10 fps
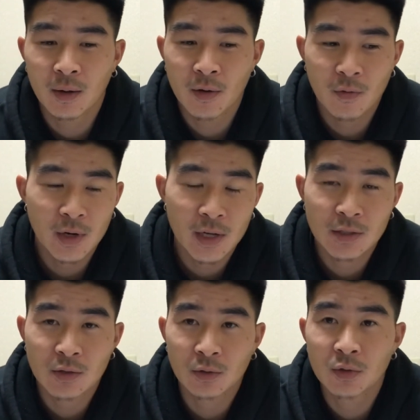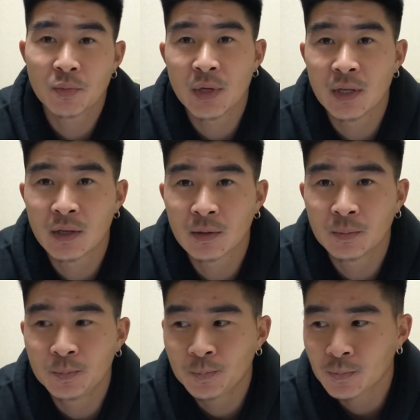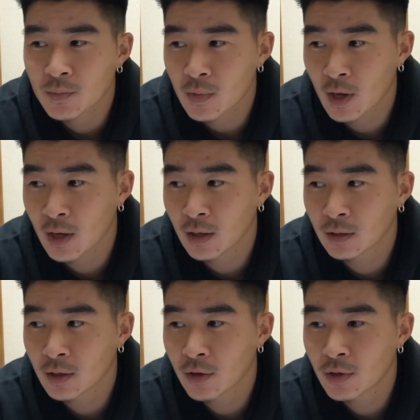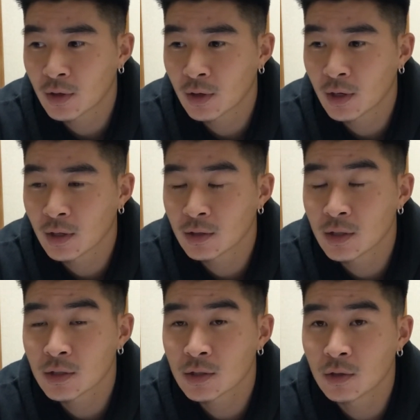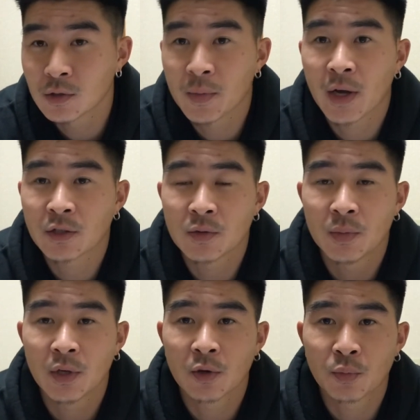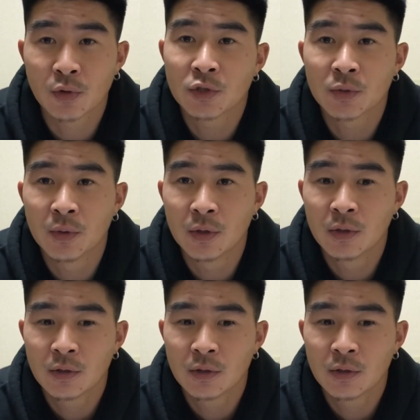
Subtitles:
Everyone has their own opinion. And I think, again, this goes back to being approachable.